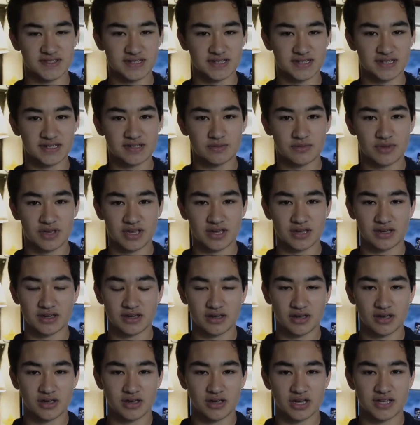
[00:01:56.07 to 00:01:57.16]
it doesn't make
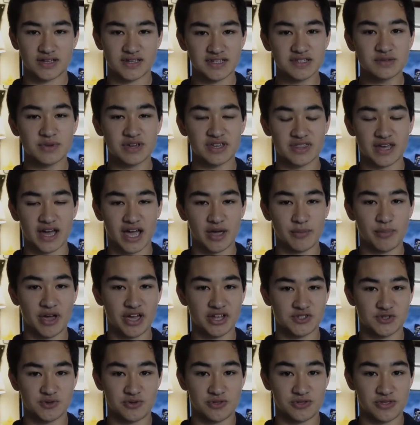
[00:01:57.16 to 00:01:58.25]
the
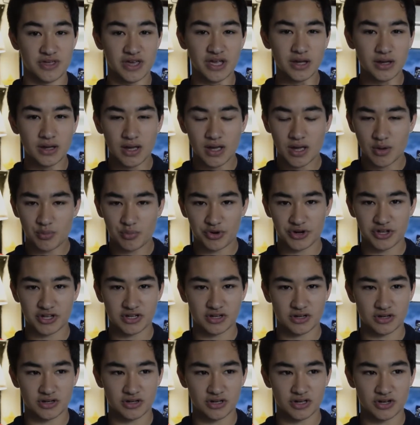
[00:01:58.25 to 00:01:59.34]
iPad too thick, but it
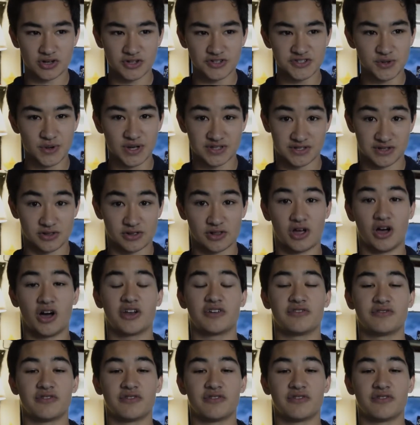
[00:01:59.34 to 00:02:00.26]
also adds a lot of